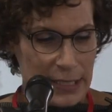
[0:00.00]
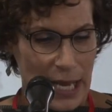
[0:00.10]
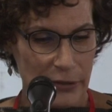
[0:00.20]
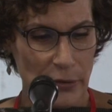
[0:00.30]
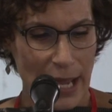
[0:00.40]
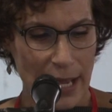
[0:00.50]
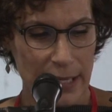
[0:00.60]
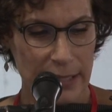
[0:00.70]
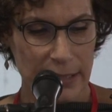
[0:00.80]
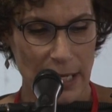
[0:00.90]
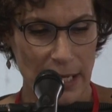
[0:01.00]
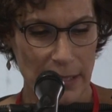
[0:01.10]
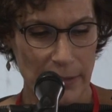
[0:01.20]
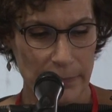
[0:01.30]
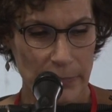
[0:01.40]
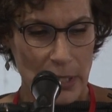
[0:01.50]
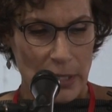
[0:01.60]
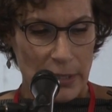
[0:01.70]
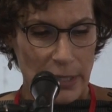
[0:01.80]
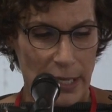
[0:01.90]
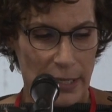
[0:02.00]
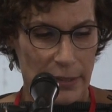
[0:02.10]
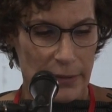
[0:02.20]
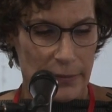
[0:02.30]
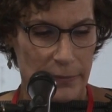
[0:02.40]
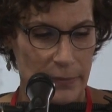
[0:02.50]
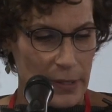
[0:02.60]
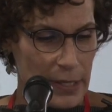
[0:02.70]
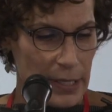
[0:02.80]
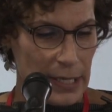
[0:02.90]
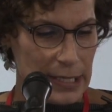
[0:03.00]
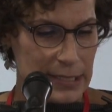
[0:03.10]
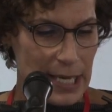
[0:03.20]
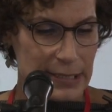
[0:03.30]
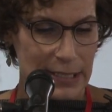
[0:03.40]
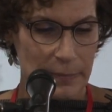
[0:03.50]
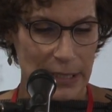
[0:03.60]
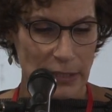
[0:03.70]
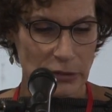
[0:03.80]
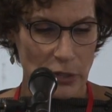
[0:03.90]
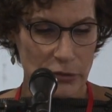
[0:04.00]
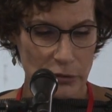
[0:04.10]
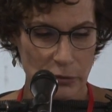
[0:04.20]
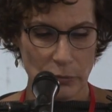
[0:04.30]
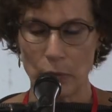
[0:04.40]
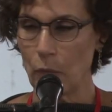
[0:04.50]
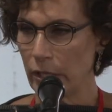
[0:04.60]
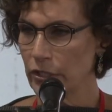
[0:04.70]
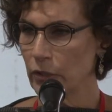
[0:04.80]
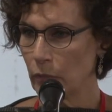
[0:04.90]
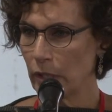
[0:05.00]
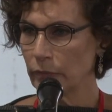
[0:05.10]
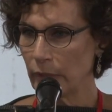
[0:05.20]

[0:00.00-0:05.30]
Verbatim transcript: Now you had, um, uh, it tends to be closer to a one-to-one